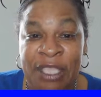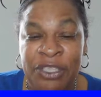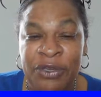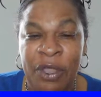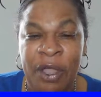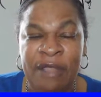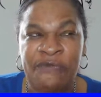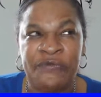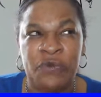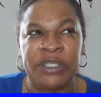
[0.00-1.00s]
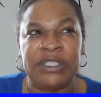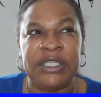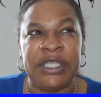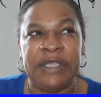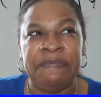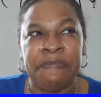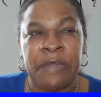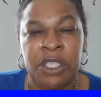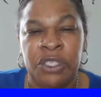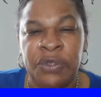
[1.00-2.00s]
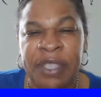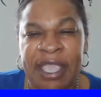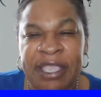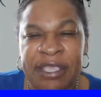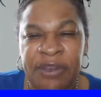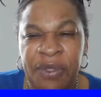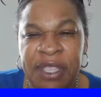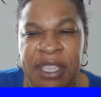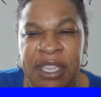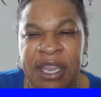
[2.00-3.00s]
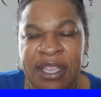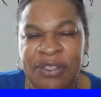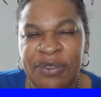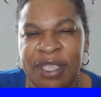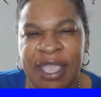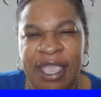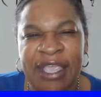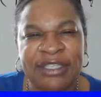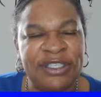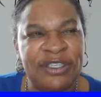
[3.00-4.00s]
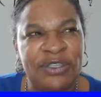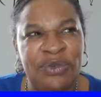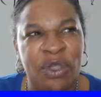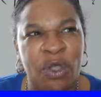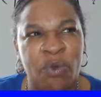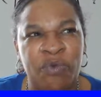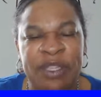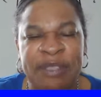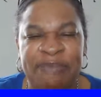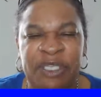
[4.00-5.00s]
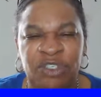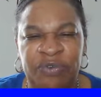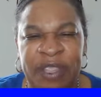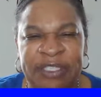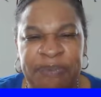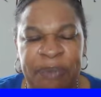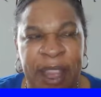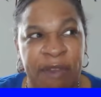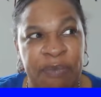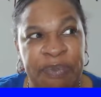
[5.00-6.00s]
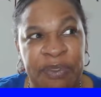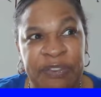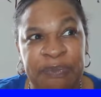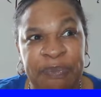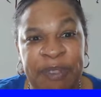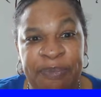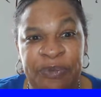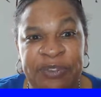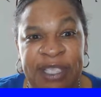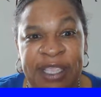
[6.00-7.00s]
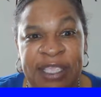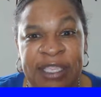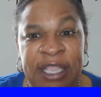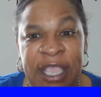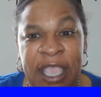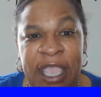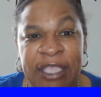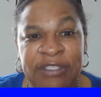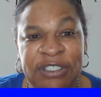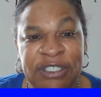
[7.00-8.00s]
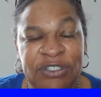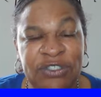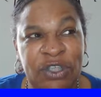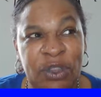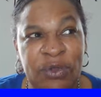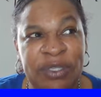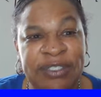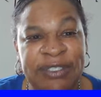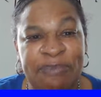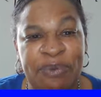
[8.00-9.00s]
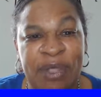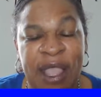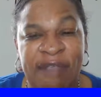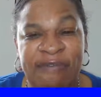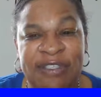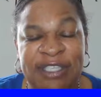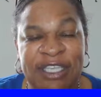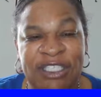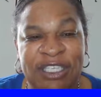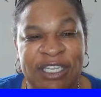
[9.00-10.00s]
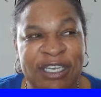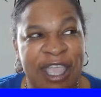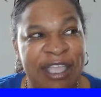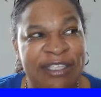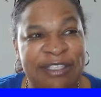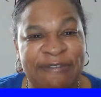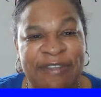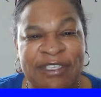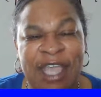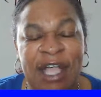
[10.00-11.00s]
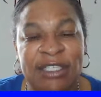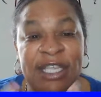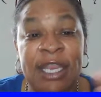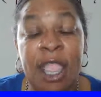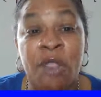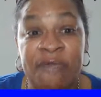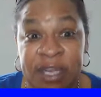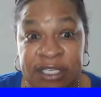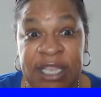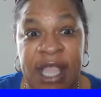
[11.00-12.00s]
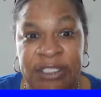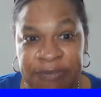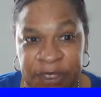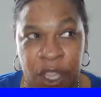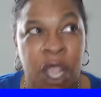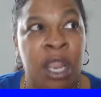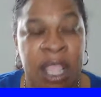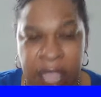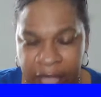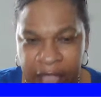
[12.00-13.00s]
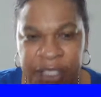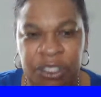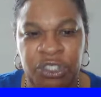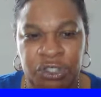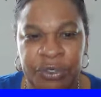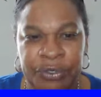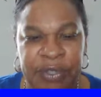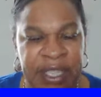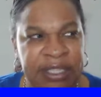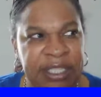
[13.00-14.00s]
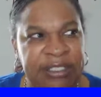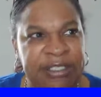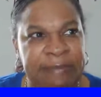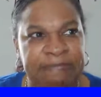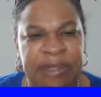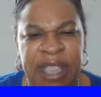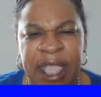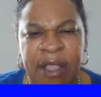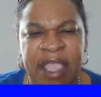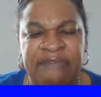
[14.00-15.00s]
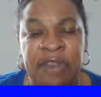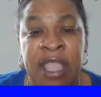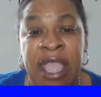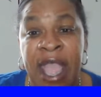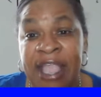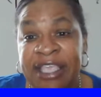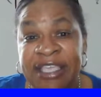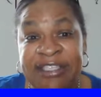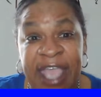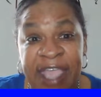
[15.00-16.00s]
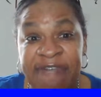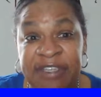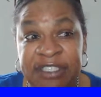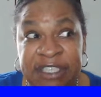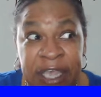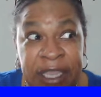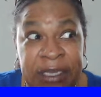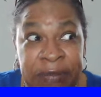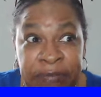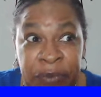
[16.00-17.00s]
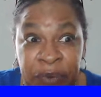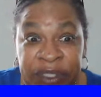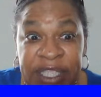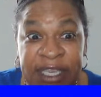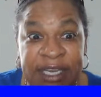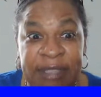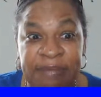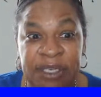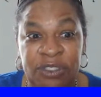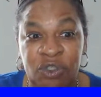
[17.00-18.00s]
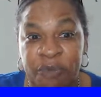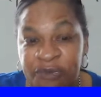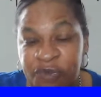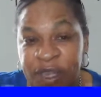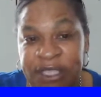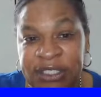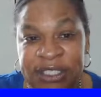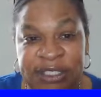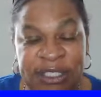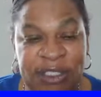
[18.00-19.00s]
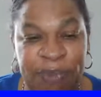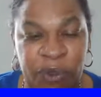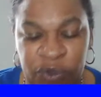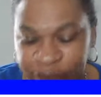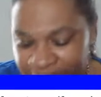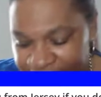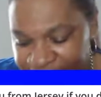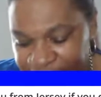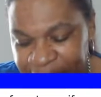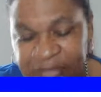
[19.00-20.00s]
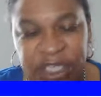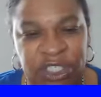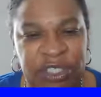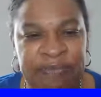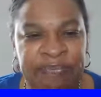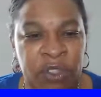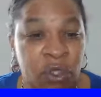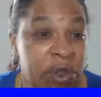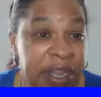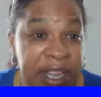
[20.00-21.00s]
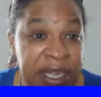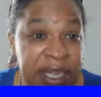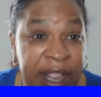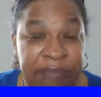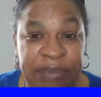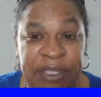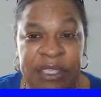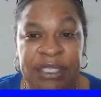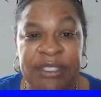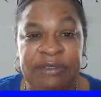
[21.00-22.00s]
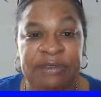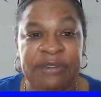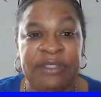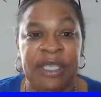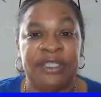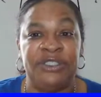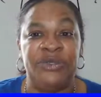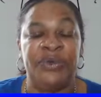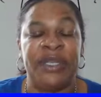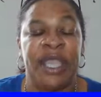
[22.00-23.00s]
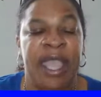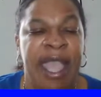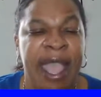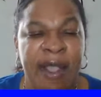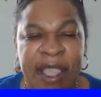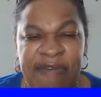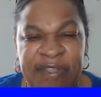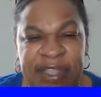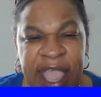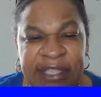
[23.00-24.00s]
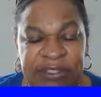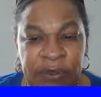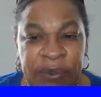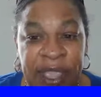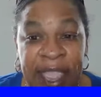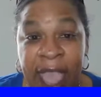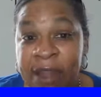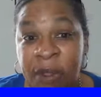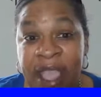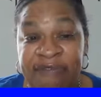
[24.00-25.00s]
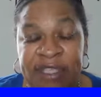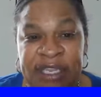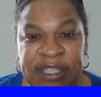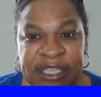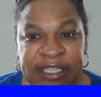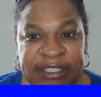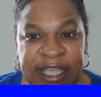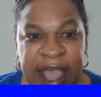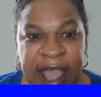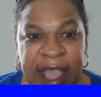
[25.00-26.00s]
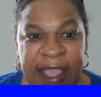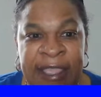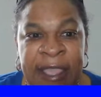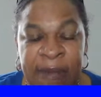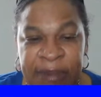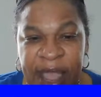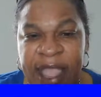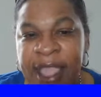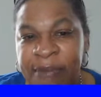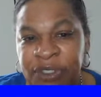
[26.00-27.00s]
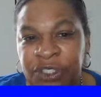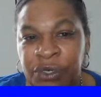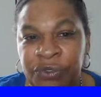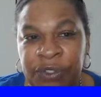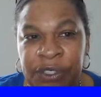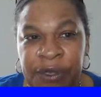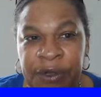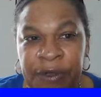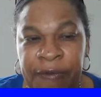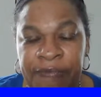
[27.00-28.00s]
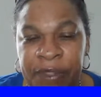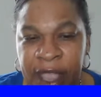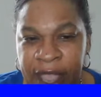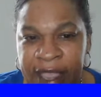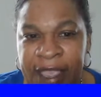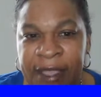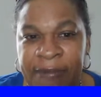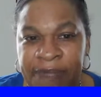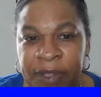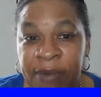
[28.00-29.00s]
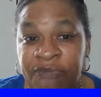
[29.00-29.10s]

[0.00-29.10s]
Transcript: Unfortunately, you can't get on here and you can't, really be transparent because people take it and just turn a simple conversation and negative and dox. And they already doxed me, y'all. I can assure you that they did. But however, I guess I haven't done what they need me to do before they just expose my information, or they're not completely done doing it. However, that's okay. I don't have anything to hide. But I am a Jersey girl. I am. I'm